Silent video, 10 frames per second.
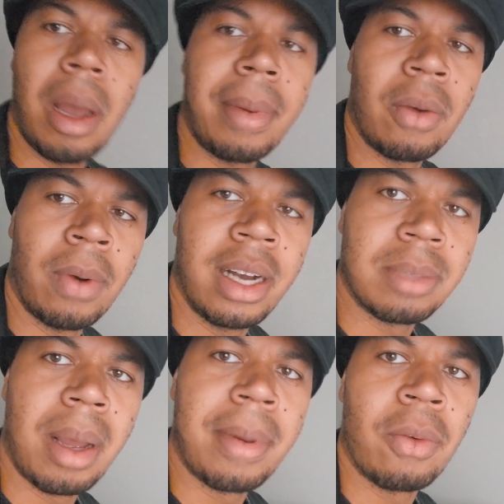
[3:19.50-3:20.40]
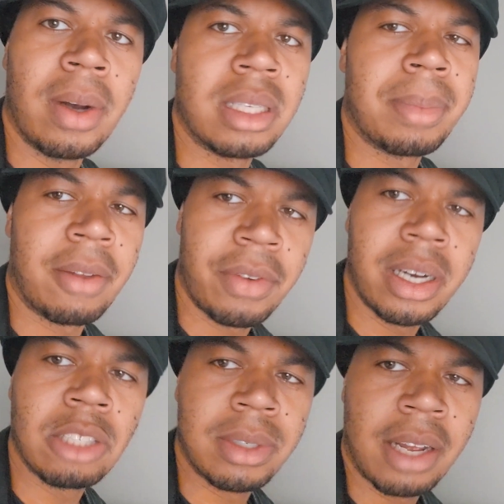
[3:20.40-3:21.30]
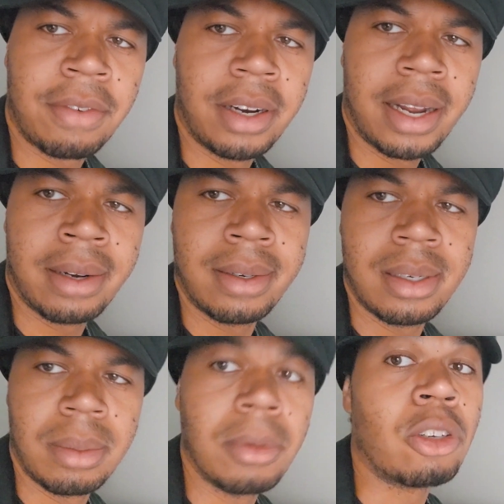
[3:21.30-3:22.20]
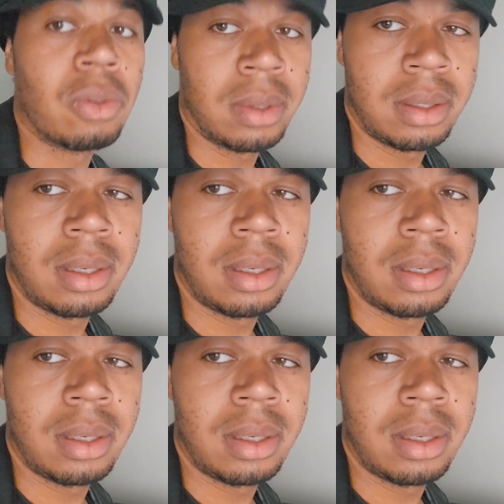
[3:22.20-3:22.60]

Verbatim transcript: Maybe it was, maybe it wasn't, but the feelings was definitely there. Mutual.